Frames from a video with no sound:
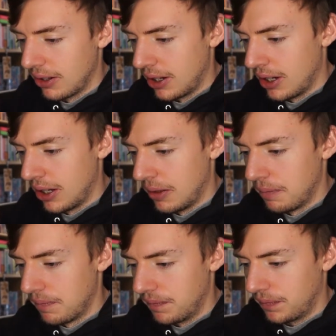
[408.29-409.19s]

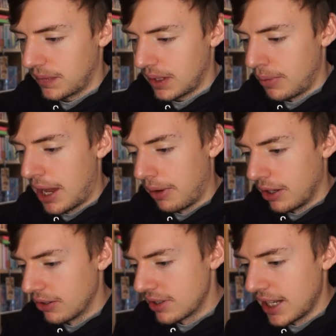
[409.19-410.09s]
But anyway,
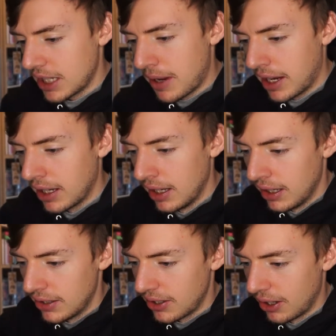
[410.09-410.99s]
on to the next pack.
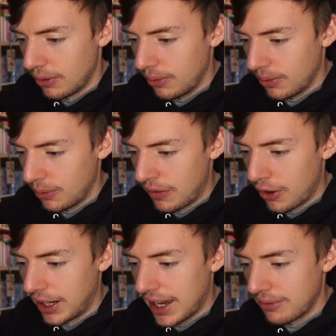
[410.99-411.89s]
So we've
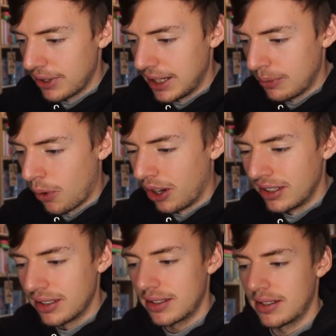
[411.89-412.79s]
only had really
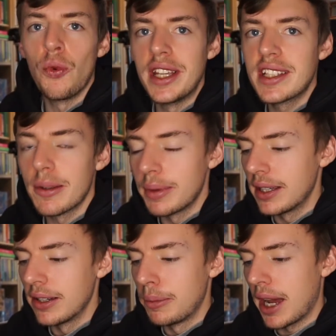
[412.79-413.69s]
one
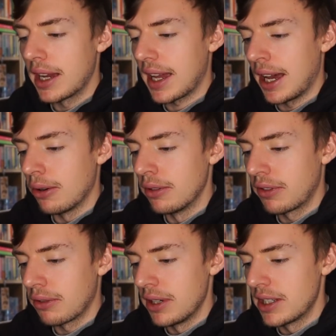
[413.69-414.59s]
reasonably good pack out of
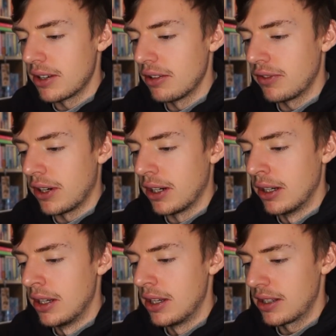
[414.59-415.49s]
3 so far,
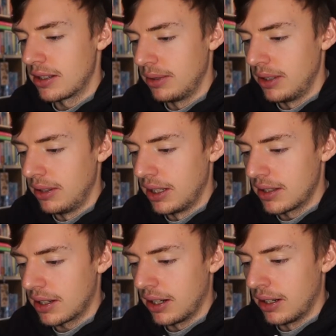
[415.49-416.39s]
so we do need
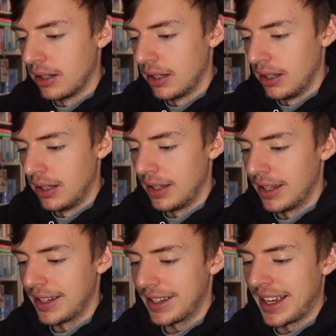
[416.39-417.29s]
to kind of
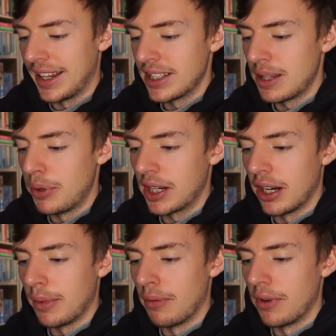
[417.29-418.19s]
get this to pick
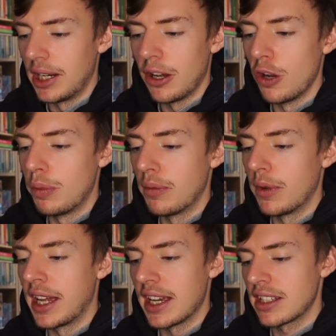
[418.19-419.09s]
up. I'm really hoping
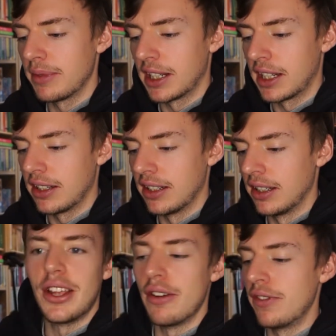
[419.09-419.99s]
we get something like
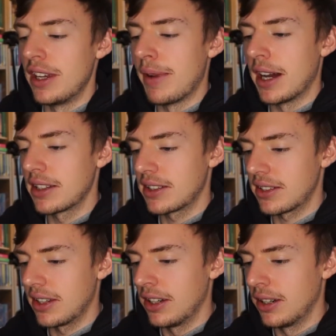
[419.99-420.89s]
a VMAX.